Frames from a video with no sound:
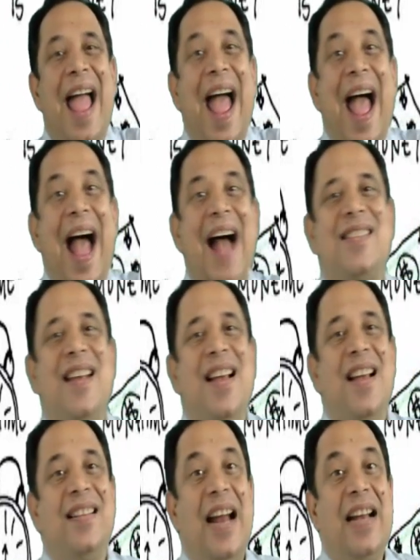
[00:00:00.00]

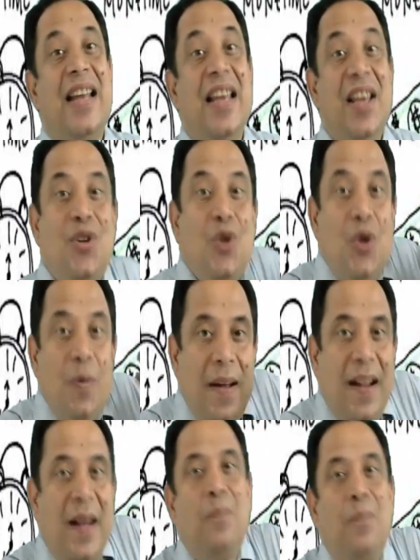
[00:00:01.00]
as that he should be
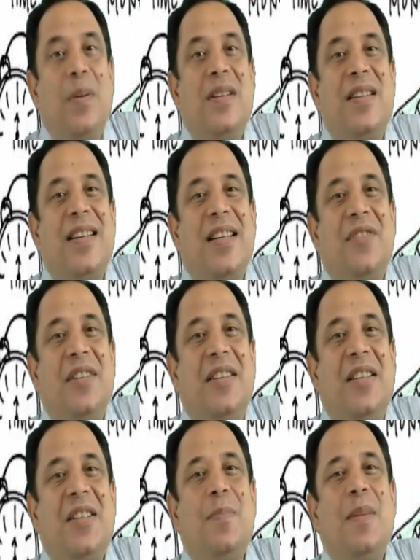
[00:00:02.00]
compensated with
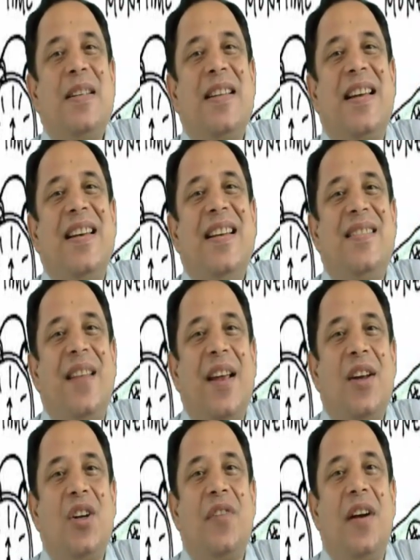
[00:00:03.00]
this much at least
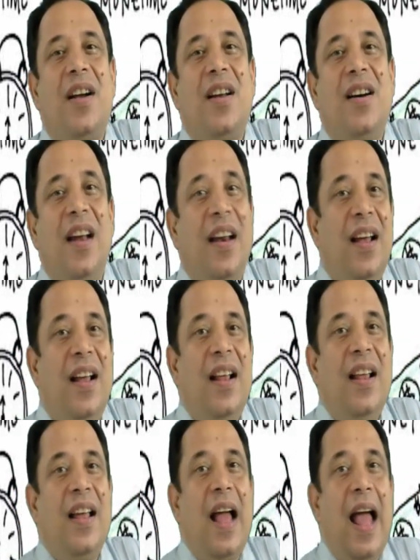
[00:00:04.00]
rate of return,
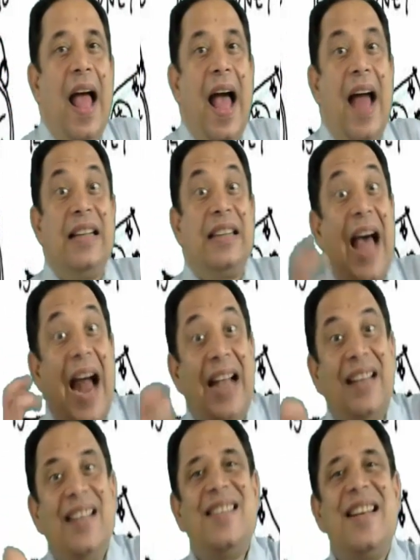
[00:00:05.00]
and
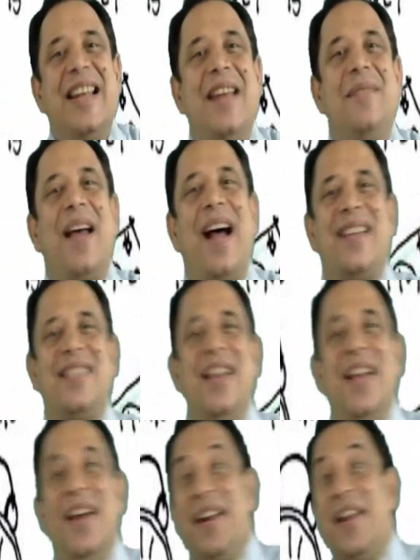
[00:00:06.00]
that is named as
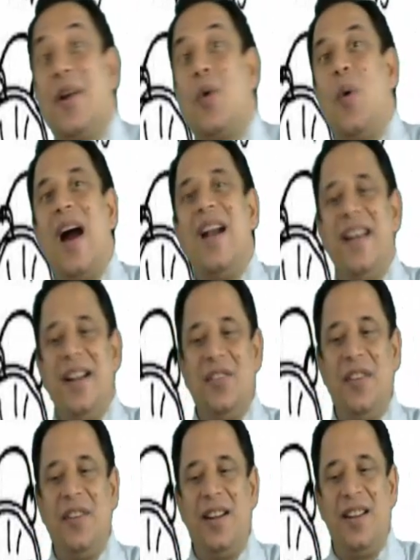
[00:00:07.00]
required rate
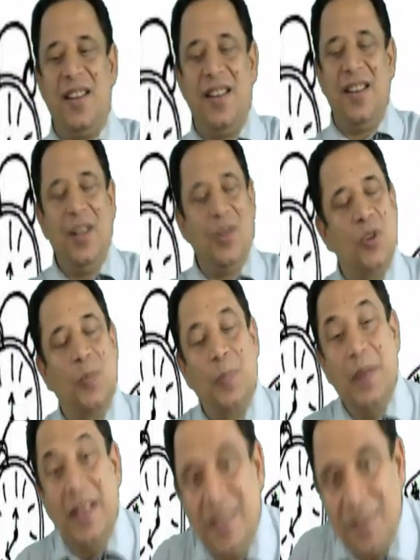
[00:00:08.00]
of return. So
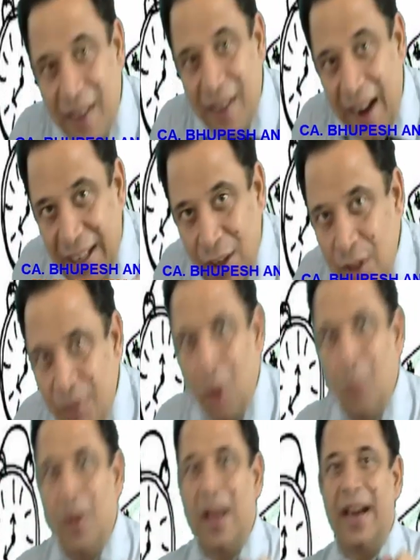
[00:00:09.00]
please write down the
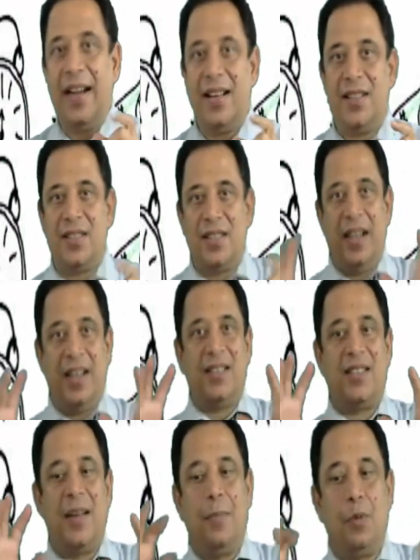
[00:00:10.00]
formula. It
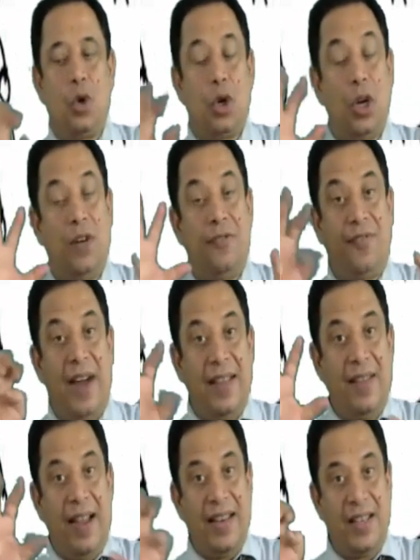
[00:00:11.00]
is sum total of
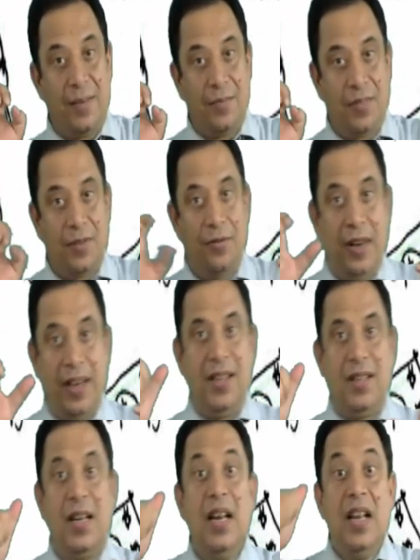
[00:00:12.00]
5 items. One
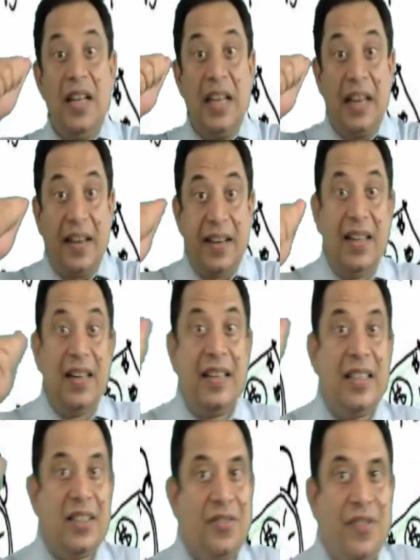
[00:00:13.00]
is real
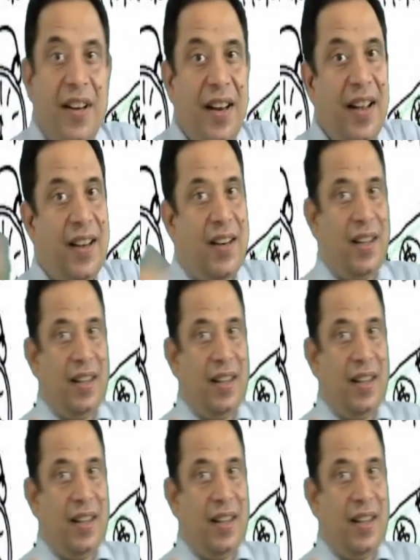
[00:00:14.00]
risk free rate.